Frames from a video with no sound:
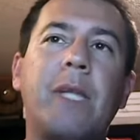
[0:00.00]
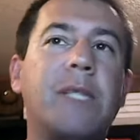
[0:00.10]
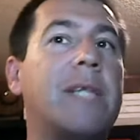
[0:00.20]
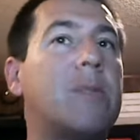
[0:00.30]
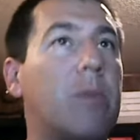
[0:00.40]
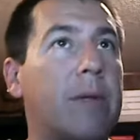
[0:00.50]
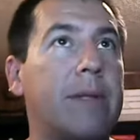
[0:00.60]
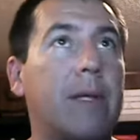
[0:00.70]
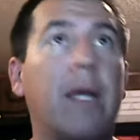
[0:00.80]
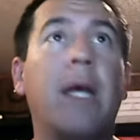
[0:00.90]
So that's
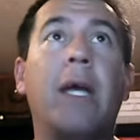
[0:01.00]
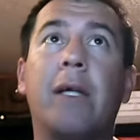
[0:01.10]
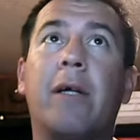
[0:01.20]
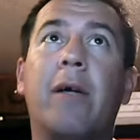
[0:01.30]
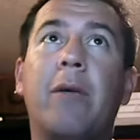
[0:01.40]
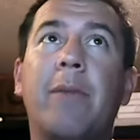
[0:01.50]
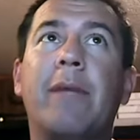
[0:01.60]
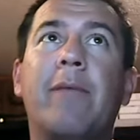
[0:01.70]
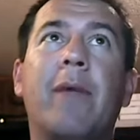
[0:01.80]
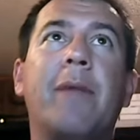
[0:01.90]
your
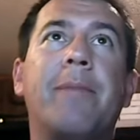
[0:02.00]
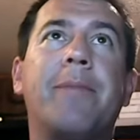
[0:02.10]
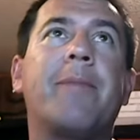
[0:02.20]
co-main event.